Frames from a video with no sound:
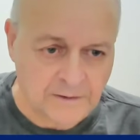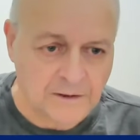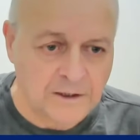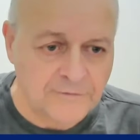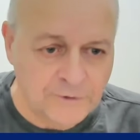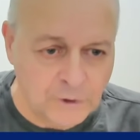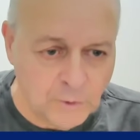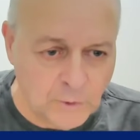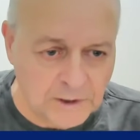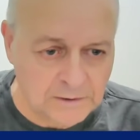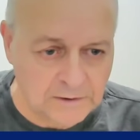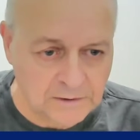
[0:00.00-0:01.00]
If you
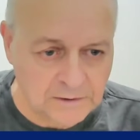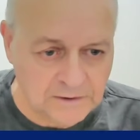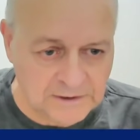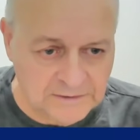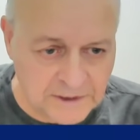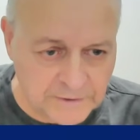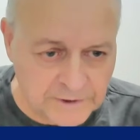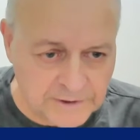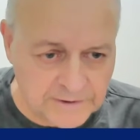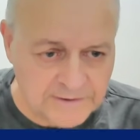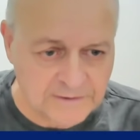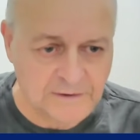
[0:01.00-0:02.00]
want
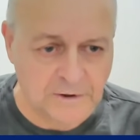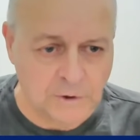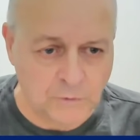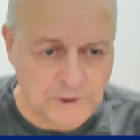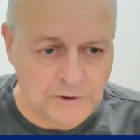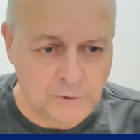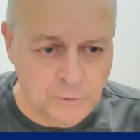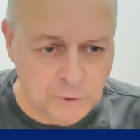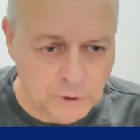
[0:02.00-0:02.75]
deterrence, you need to